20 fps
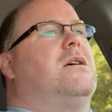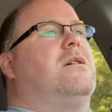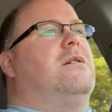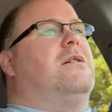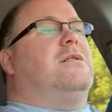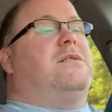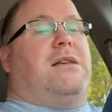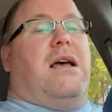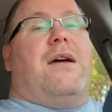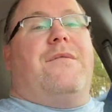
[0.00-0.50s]

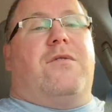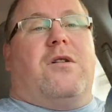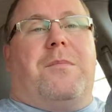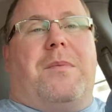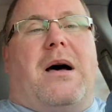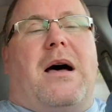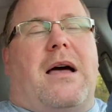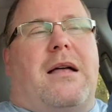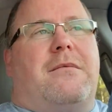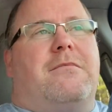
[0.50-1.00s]
Saved her
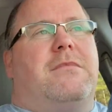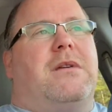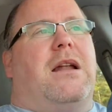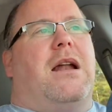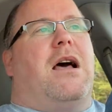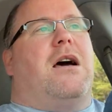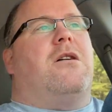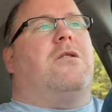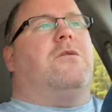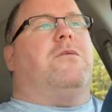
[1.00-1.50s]
butt,
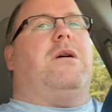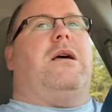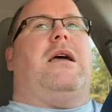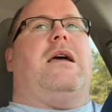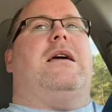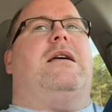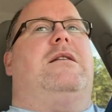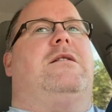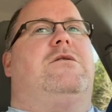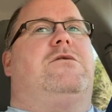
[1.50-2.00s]

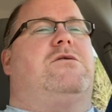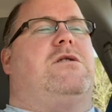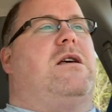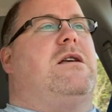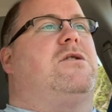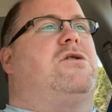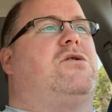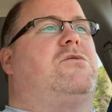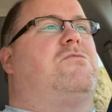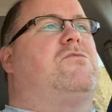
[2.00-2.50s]
and
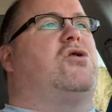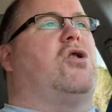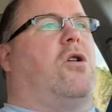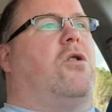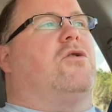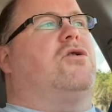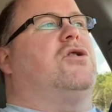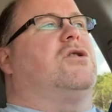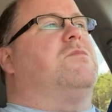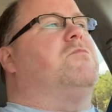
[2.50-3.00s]
it
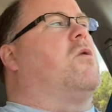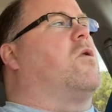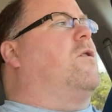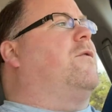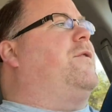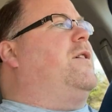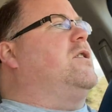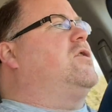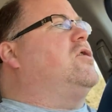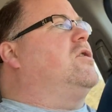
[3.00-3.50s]
charges more
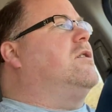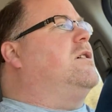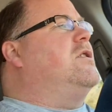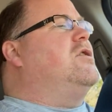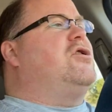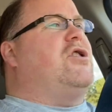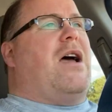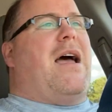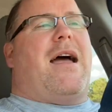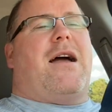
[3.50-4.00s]
efficiently.
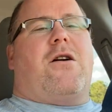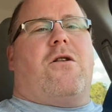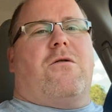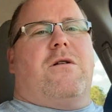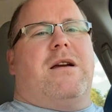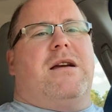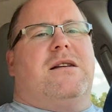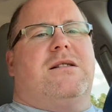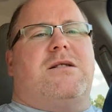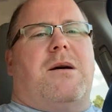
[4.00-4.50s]

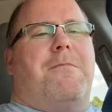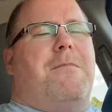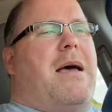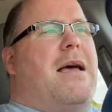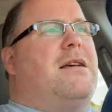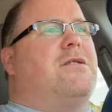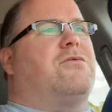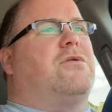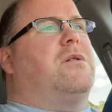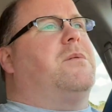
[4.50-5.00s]
Jackery is
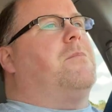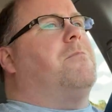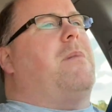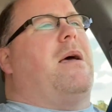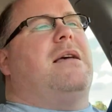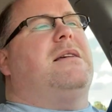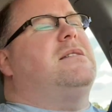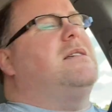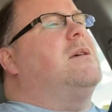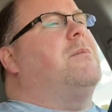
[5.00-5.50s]

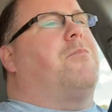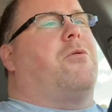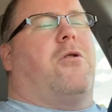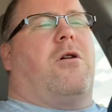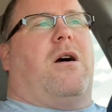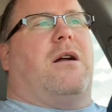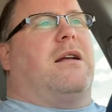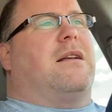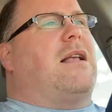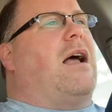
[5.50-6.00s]
amazing
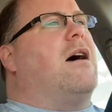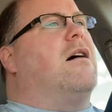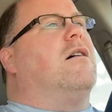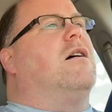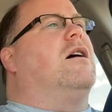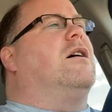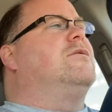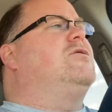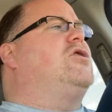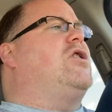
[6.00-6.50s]
product. I
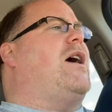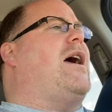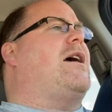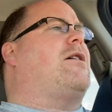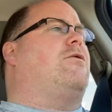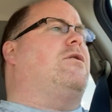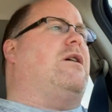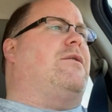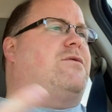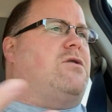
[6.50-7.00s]
love
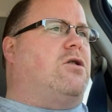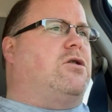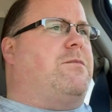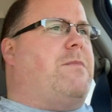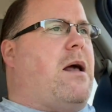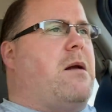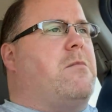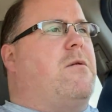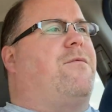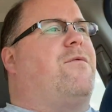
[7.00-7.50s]
Jackery. I've talked
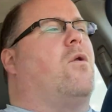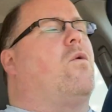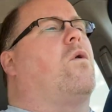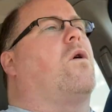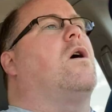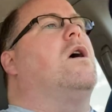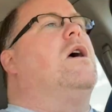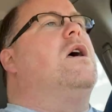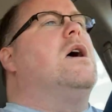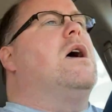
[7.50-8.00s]
about it before.
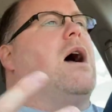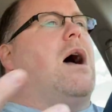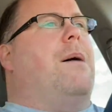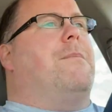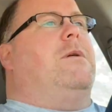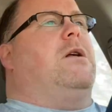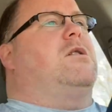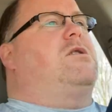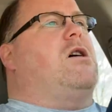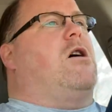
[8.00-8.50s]
I'm
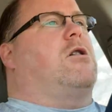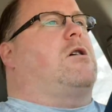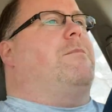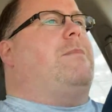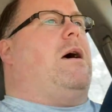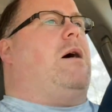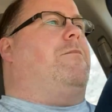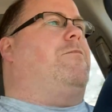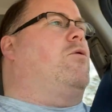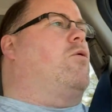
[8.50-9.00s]
going to talk
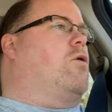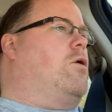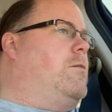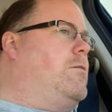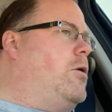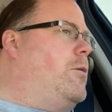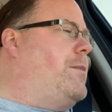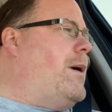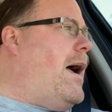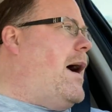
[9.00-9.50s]
about
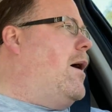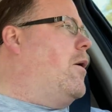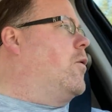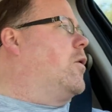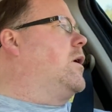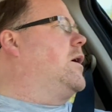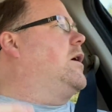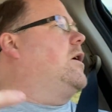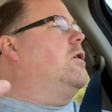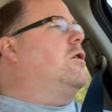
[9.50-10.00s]
portable
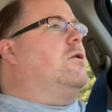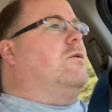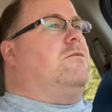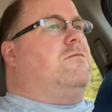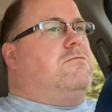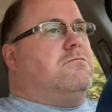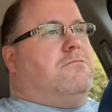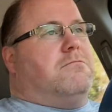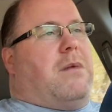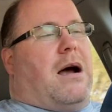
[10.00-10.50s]
power here
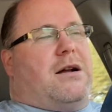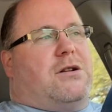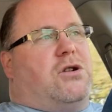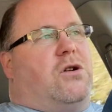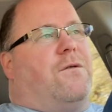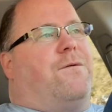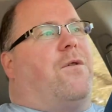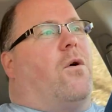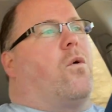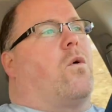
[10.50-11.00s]
in my
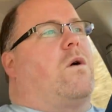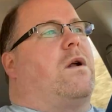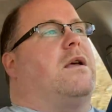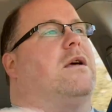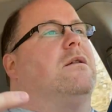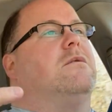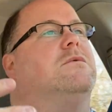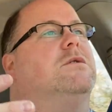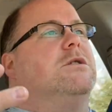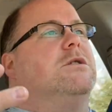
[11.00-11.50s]
240, and